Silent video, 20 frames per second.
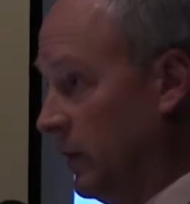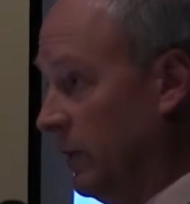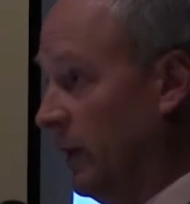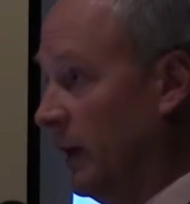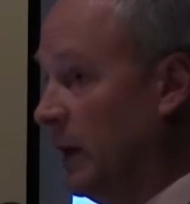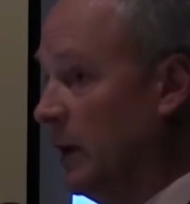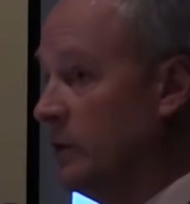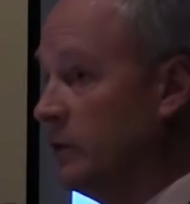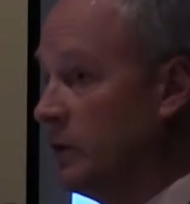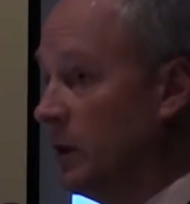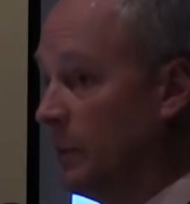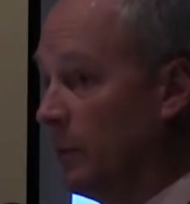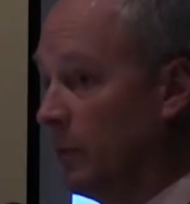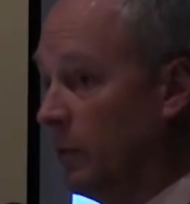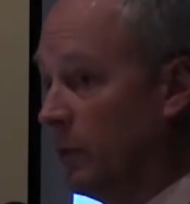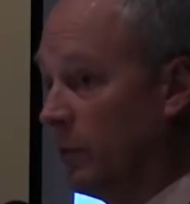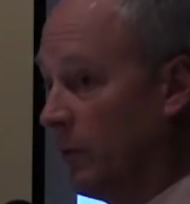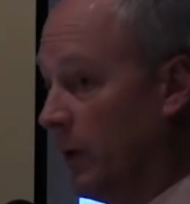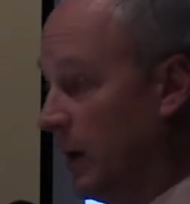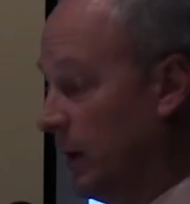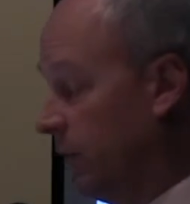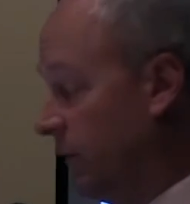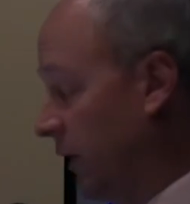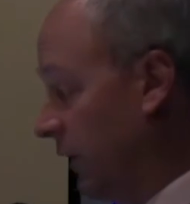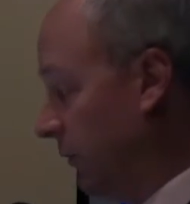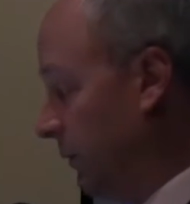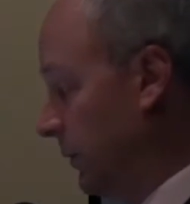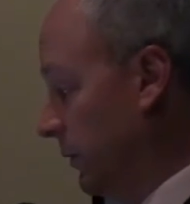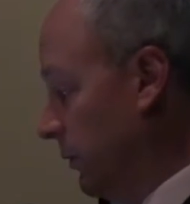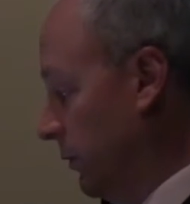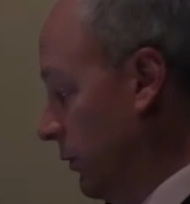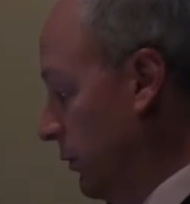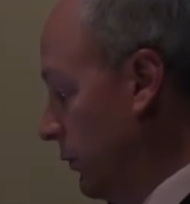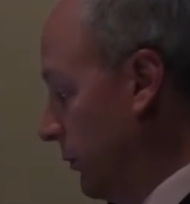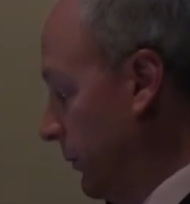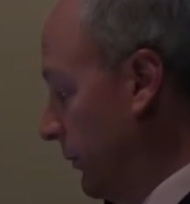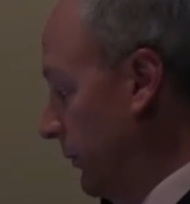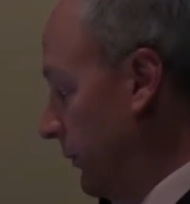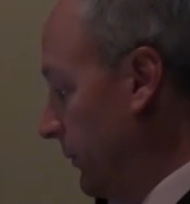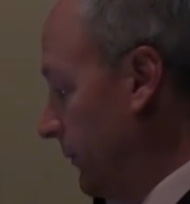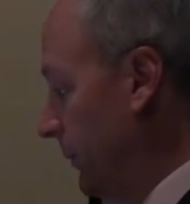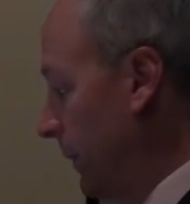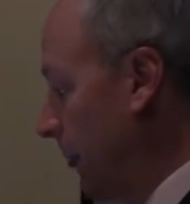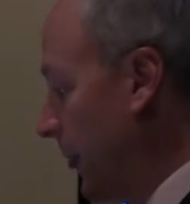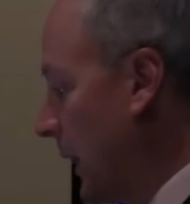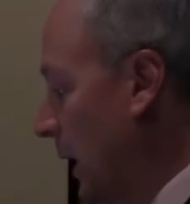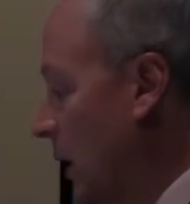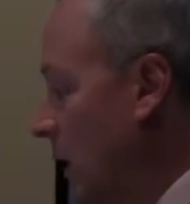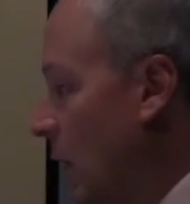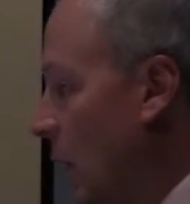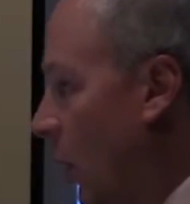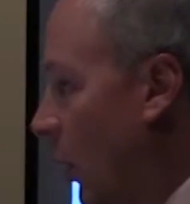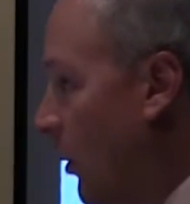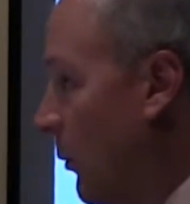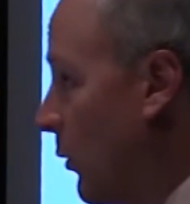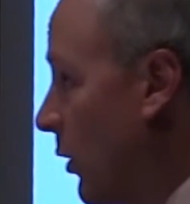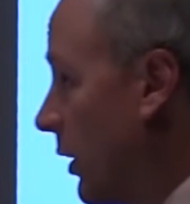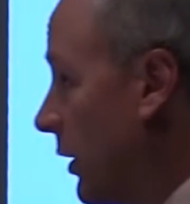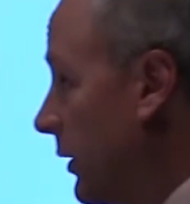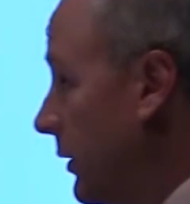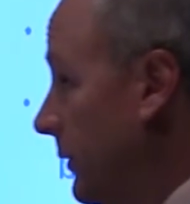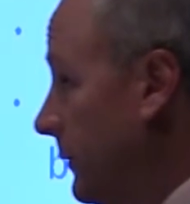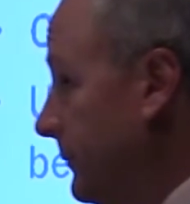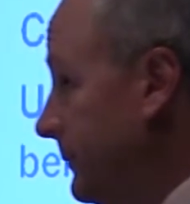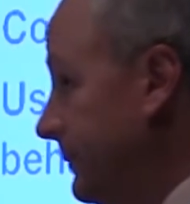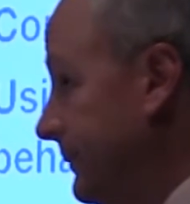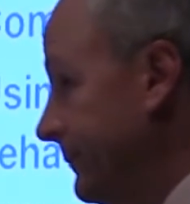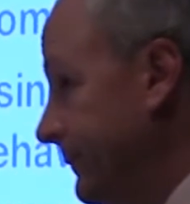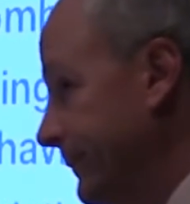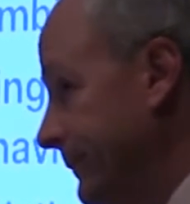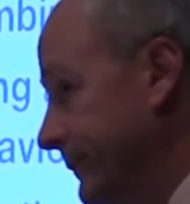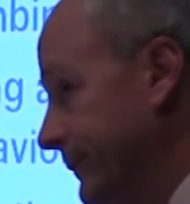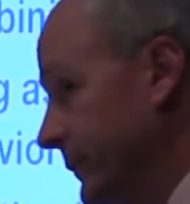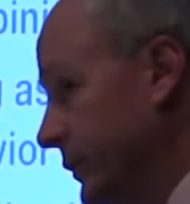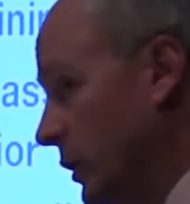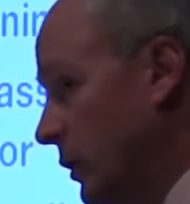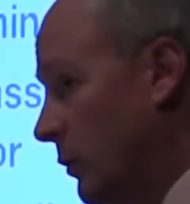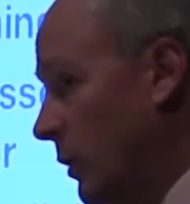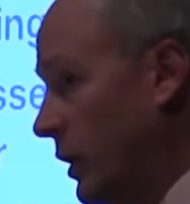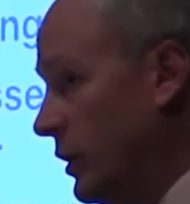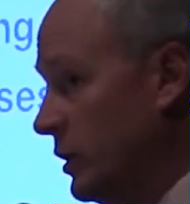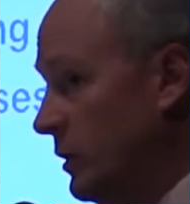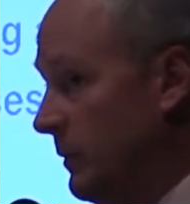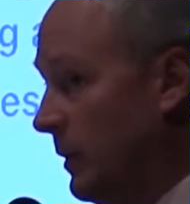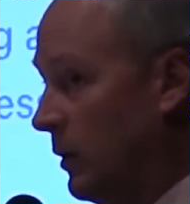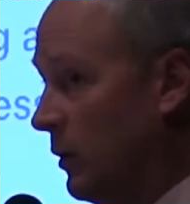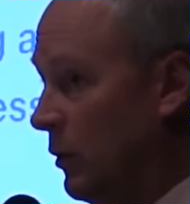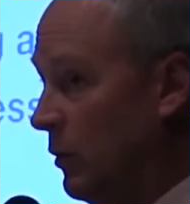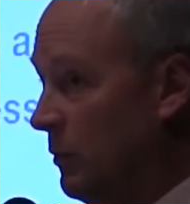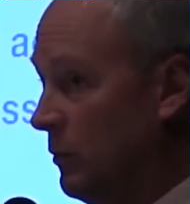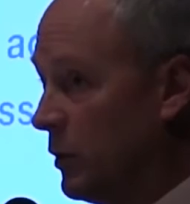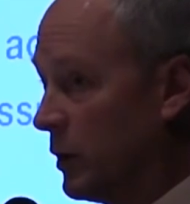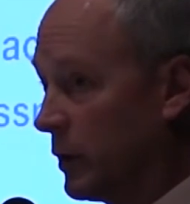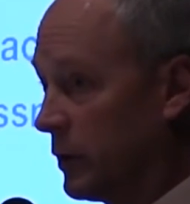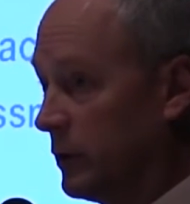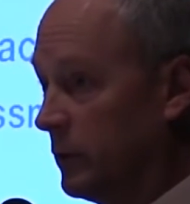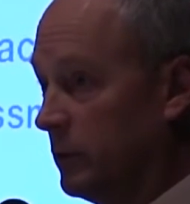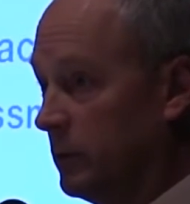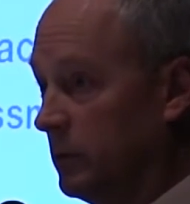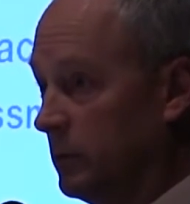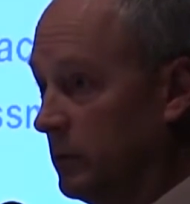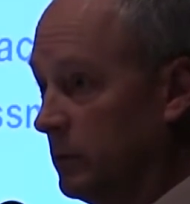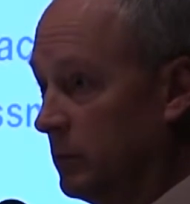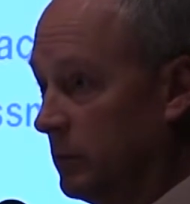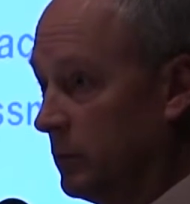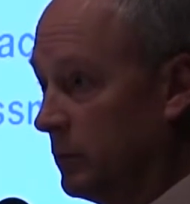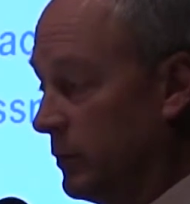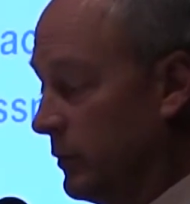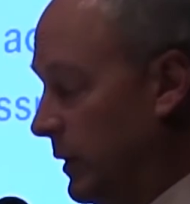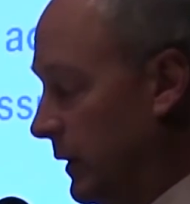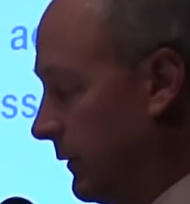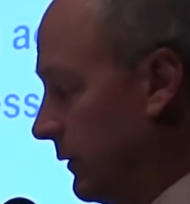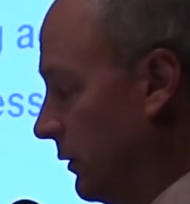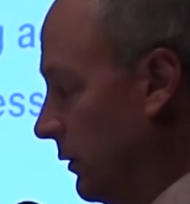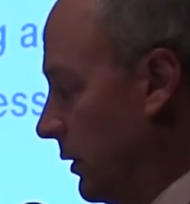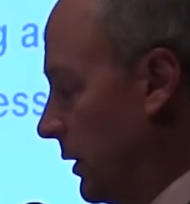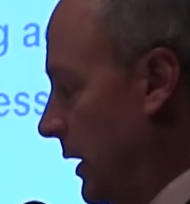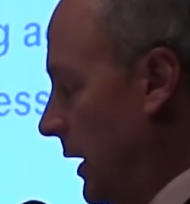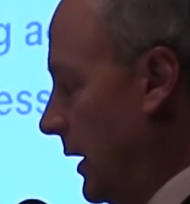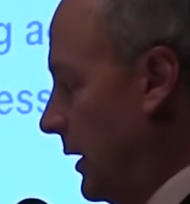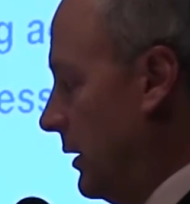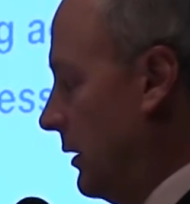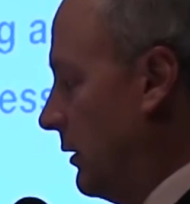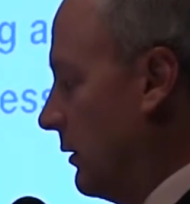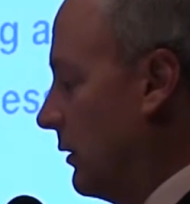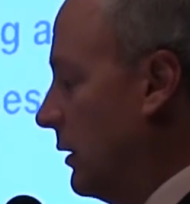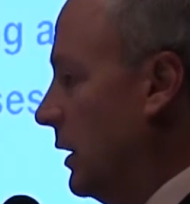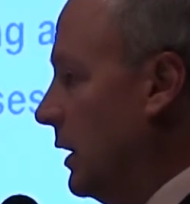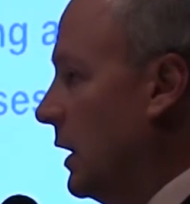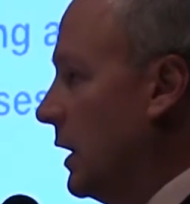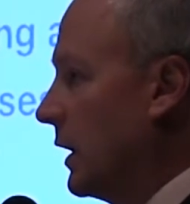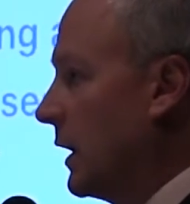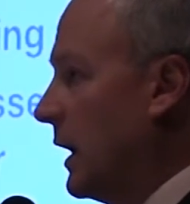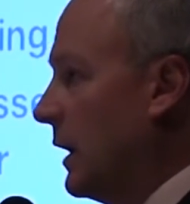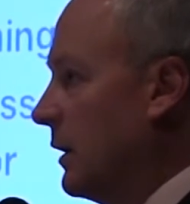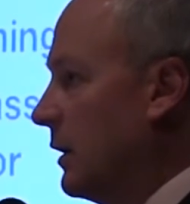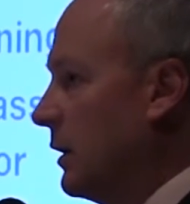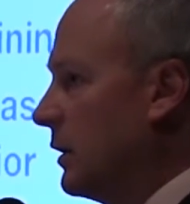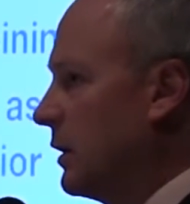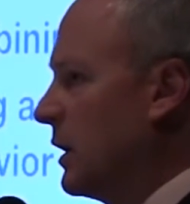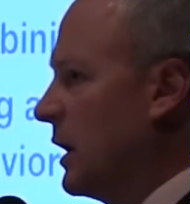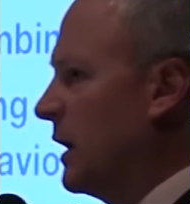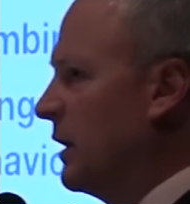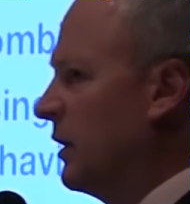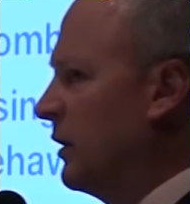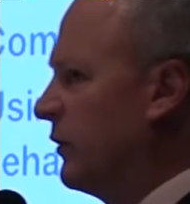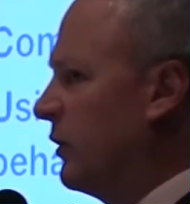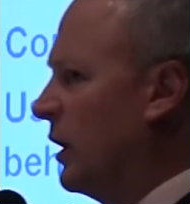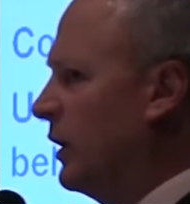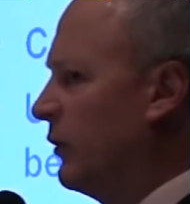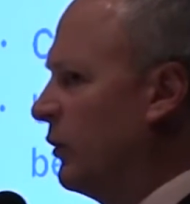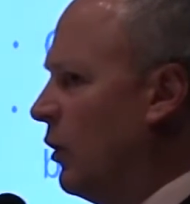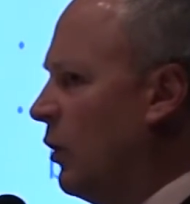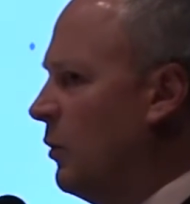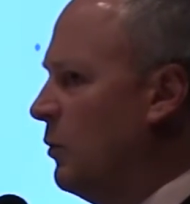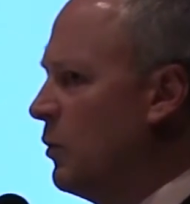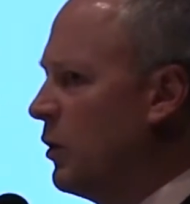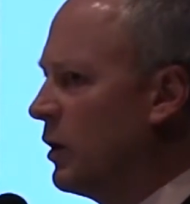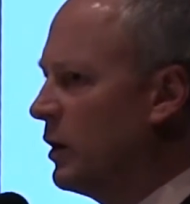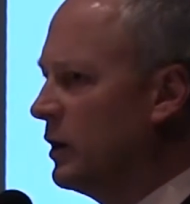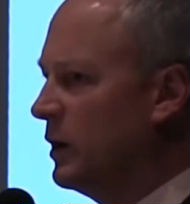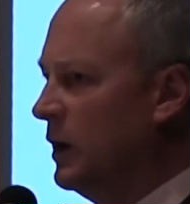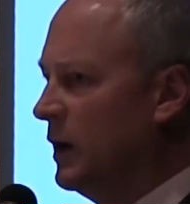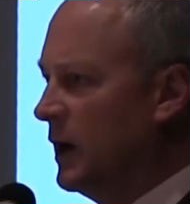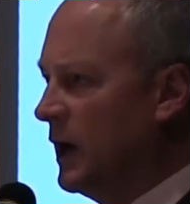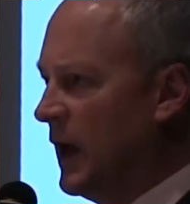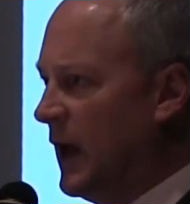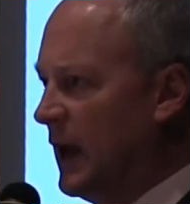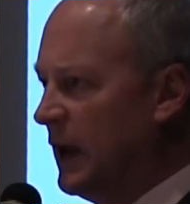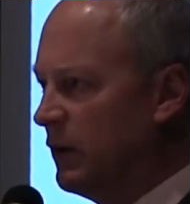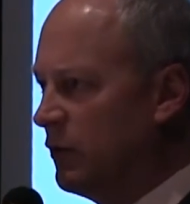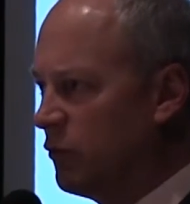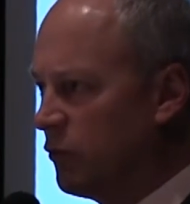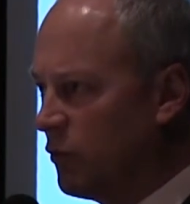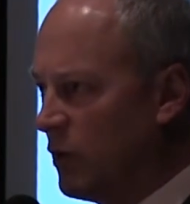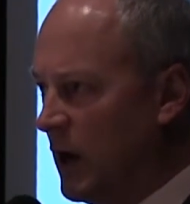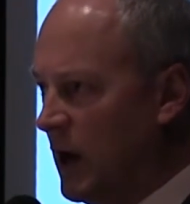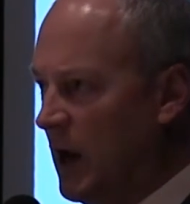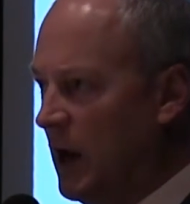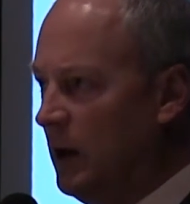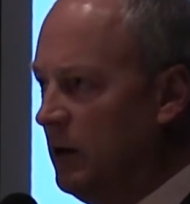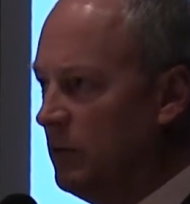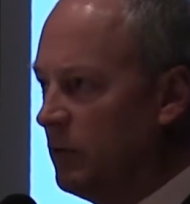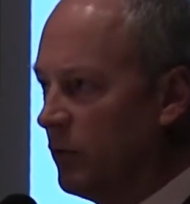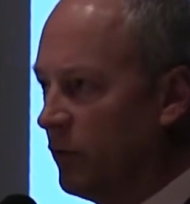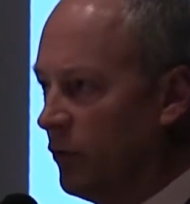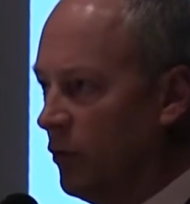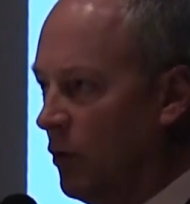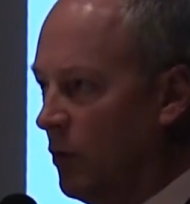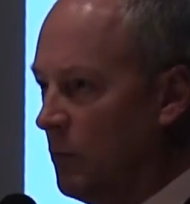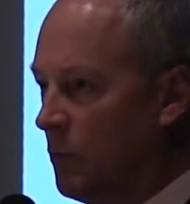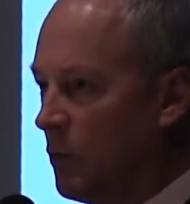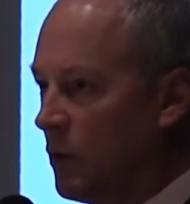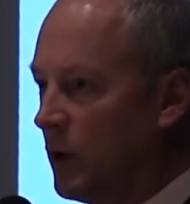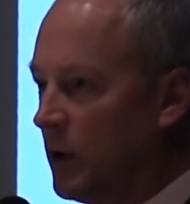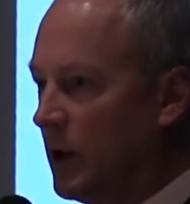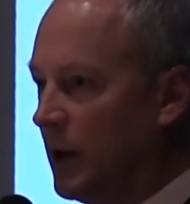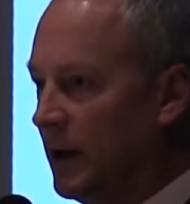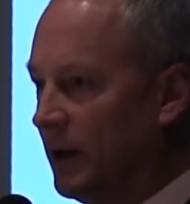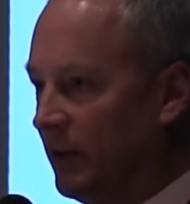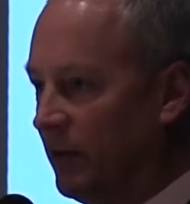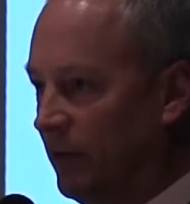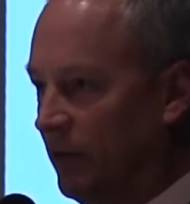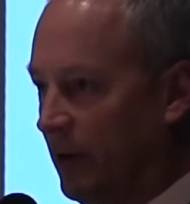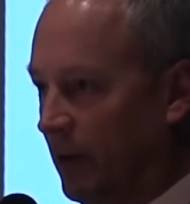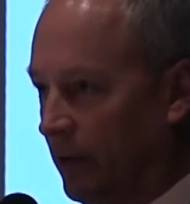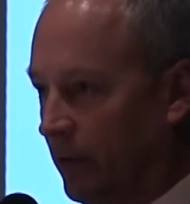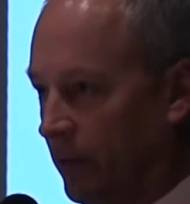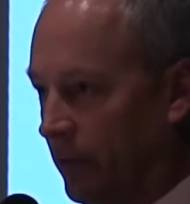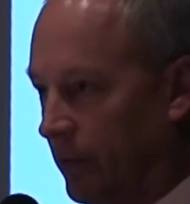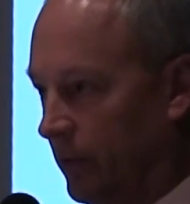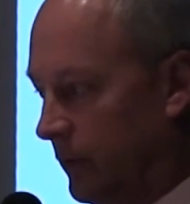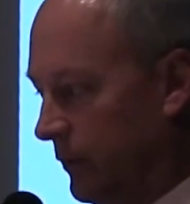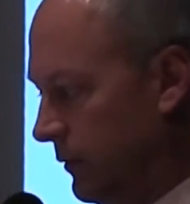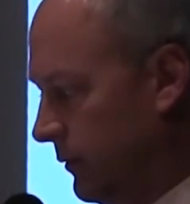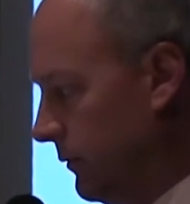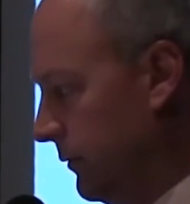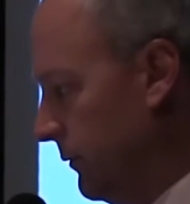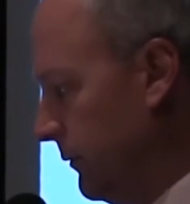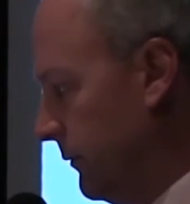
because they didn't jump through the right assessment hoops. Homework, it's a question about homework we have to look at here. Is homework a grade or is homework an assist?